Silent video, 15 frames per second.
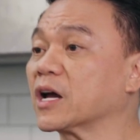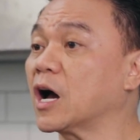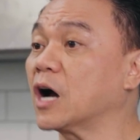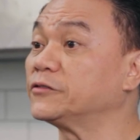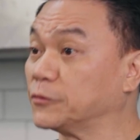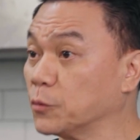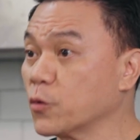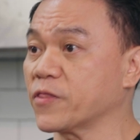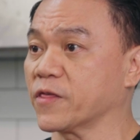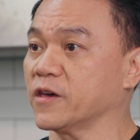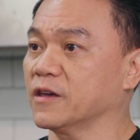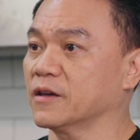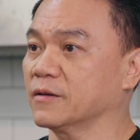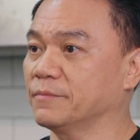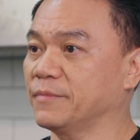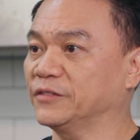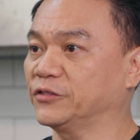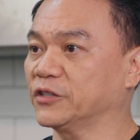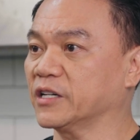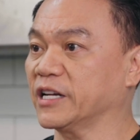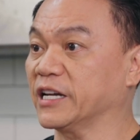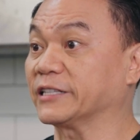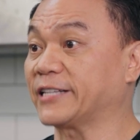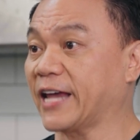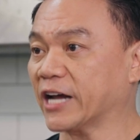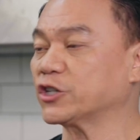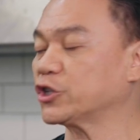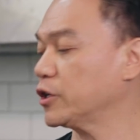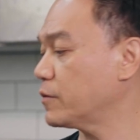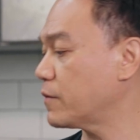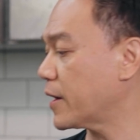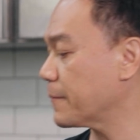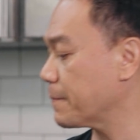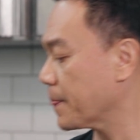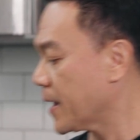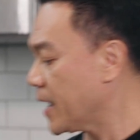a smoothie, basically the texture, right?